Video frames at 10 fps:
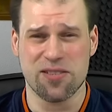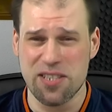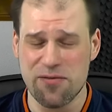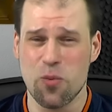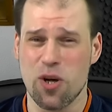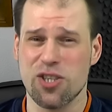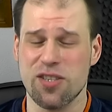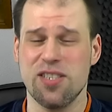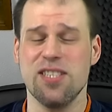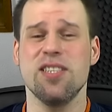And if you watch the
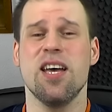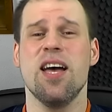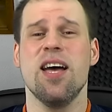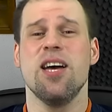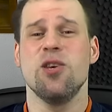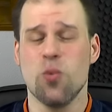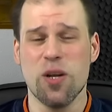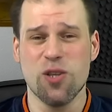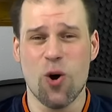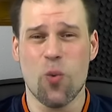season, you
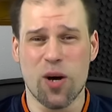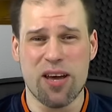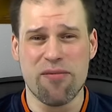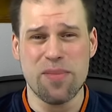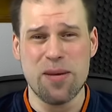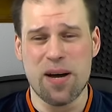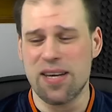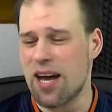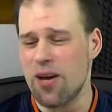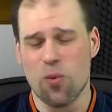will know what I mean by
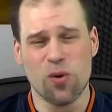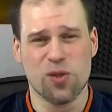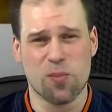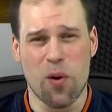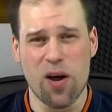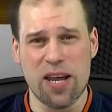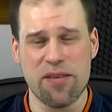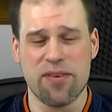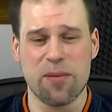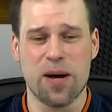it. I won't spoil
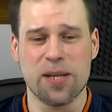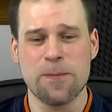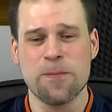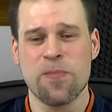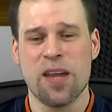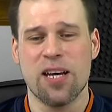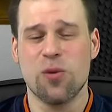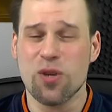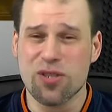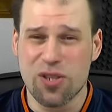anything, but it
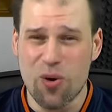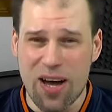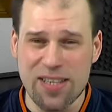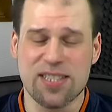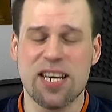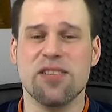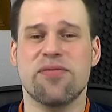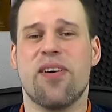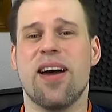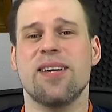was so
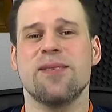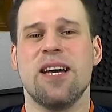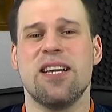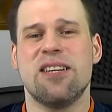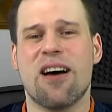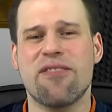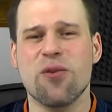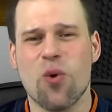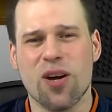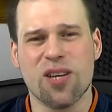unsatisfying.
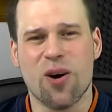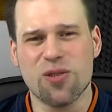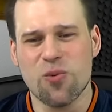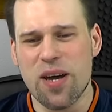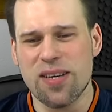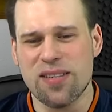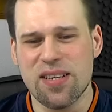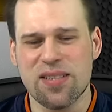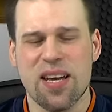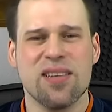Nothing worked out the way it
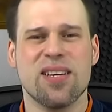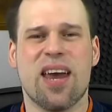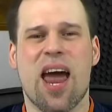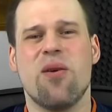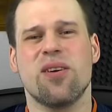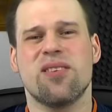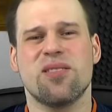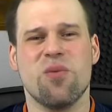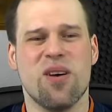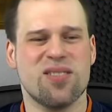did. The
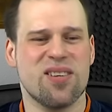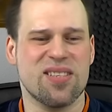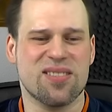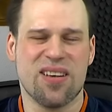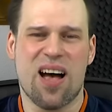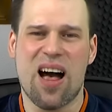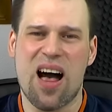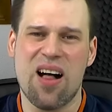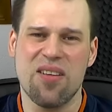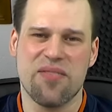characters were just
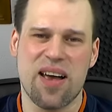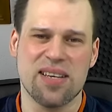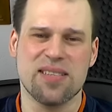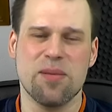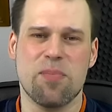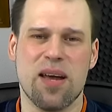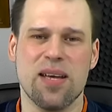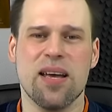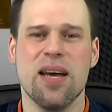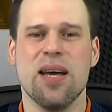half-assedly
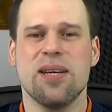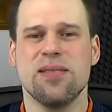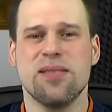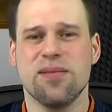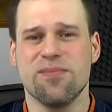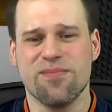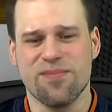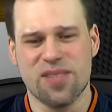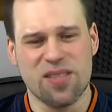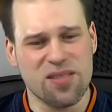played.
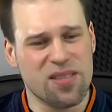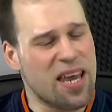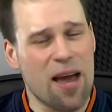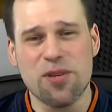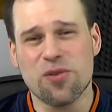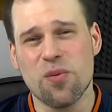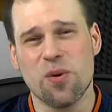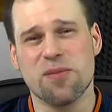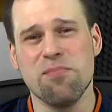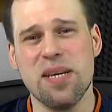The chemistry
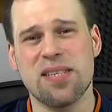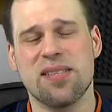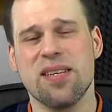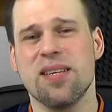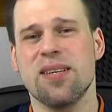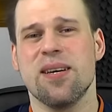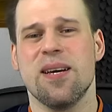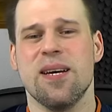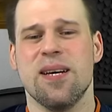was missing.